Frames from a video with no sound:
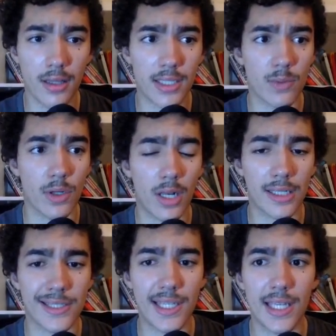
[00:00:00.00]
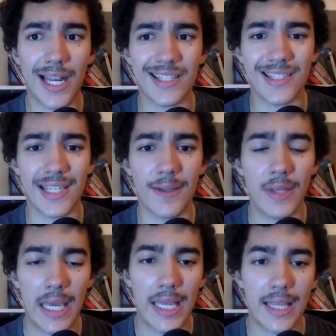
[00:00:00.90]
This is what you like to see. You like to see
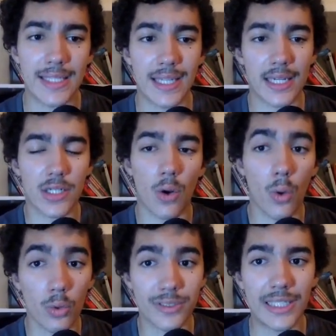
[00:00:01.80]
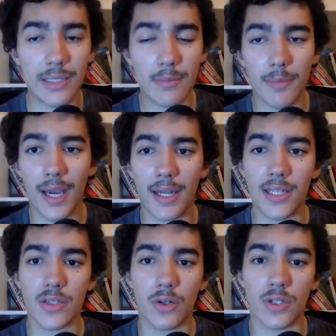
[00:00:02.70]
that it's actually a whole team behind
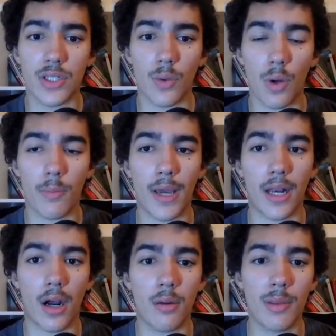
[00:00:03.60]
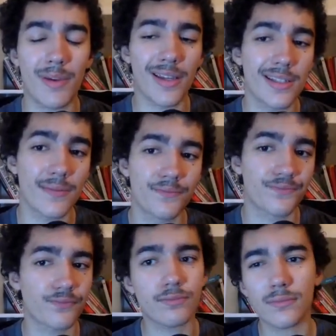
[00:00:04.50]
this, not just a one-man army, because
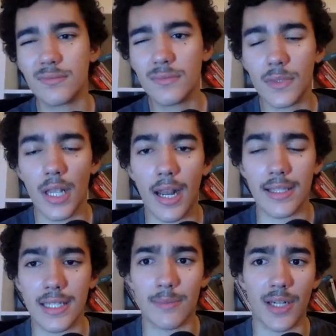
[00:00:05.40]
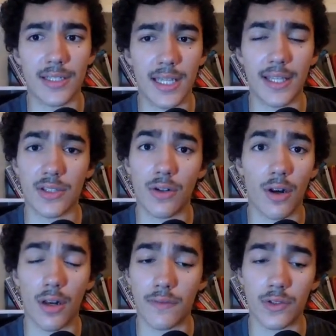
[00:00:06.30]
9 times out of 10 that's not
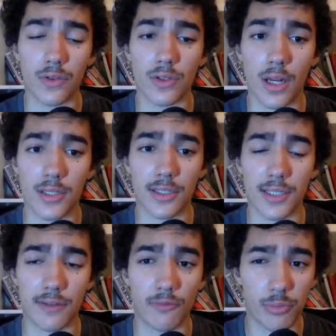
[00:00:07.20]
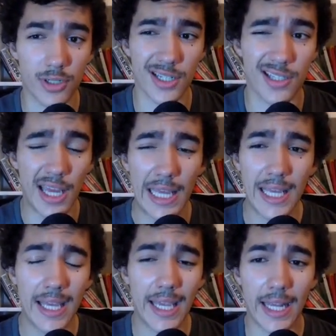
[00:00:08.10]
enough to start a successful project
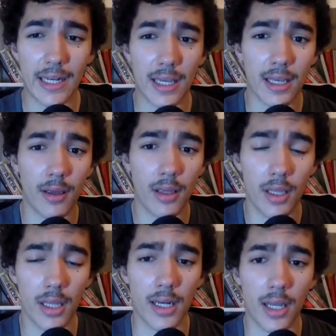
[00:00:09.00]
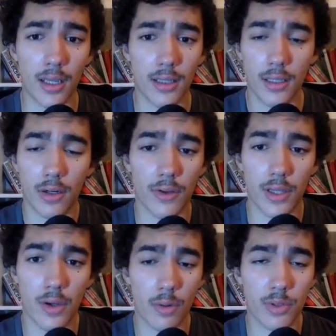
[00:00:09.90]
in
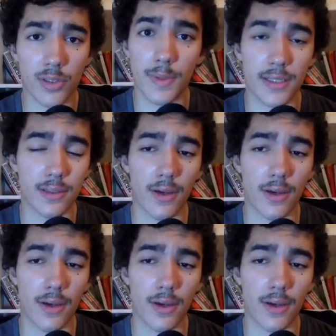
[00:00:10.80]
the crypto space.